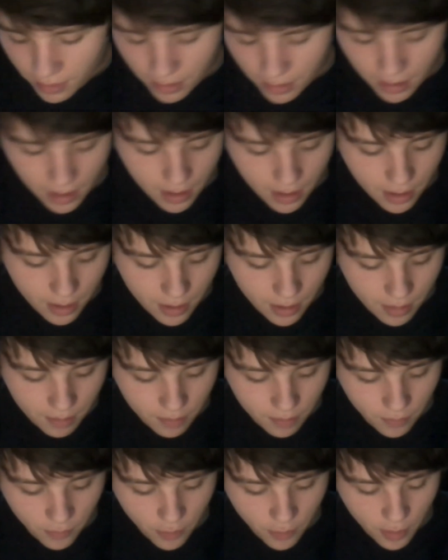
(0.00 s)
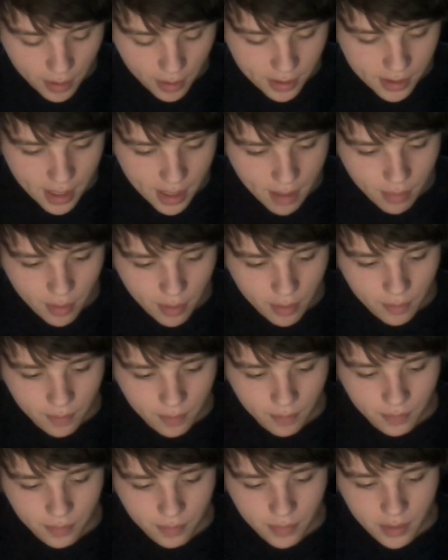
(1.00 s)
for example,
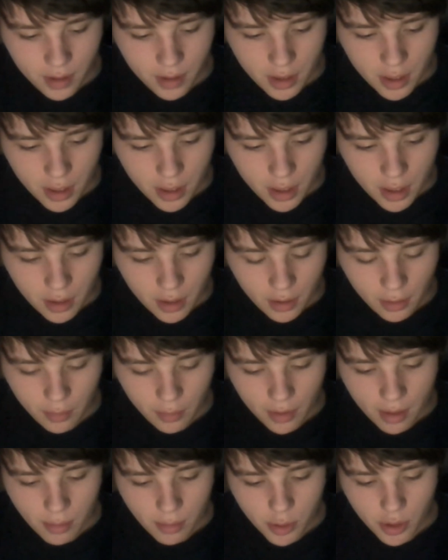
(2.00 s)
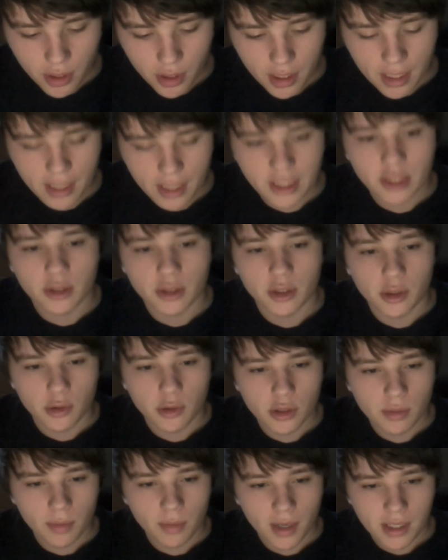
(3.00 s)
like when I'm trying to
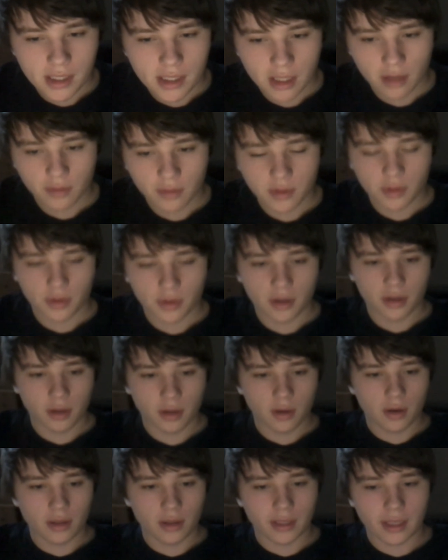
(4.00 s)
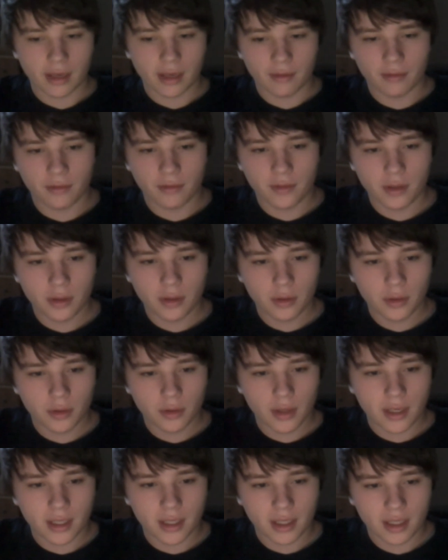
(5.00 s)
introduce myself to another girl, like I feel
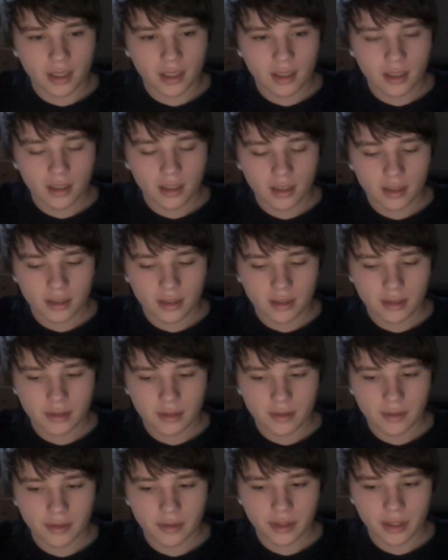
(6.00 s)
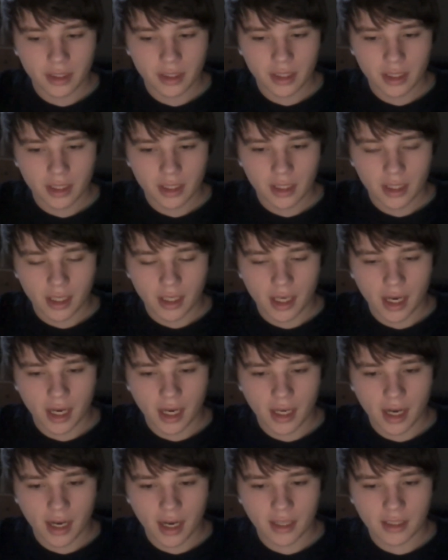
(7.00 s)
like
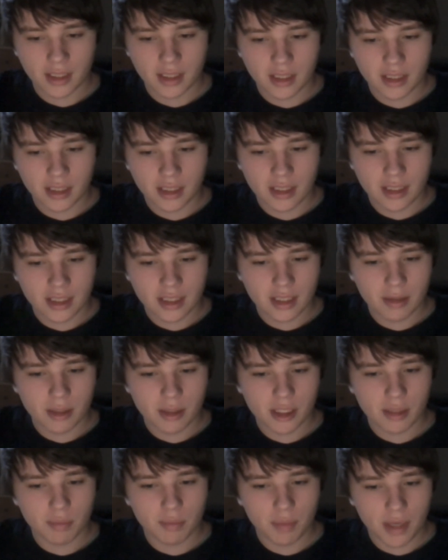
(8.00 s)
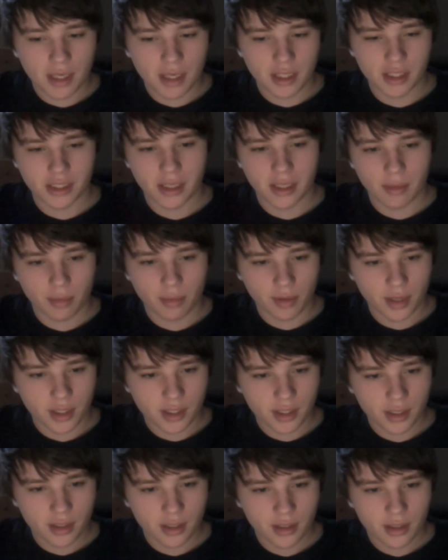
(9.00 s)
I speak
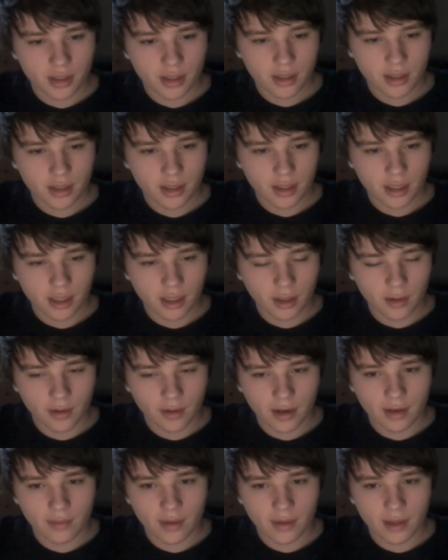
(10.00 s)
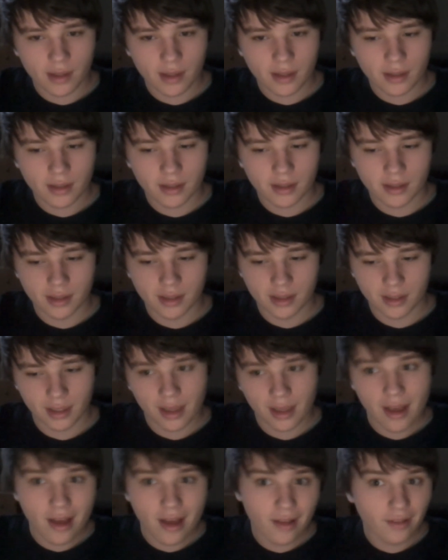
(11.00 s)
gibberish. You know what I mean? It's just like,
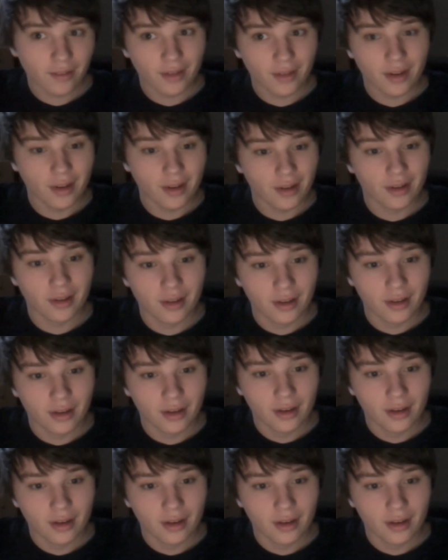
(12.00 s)
and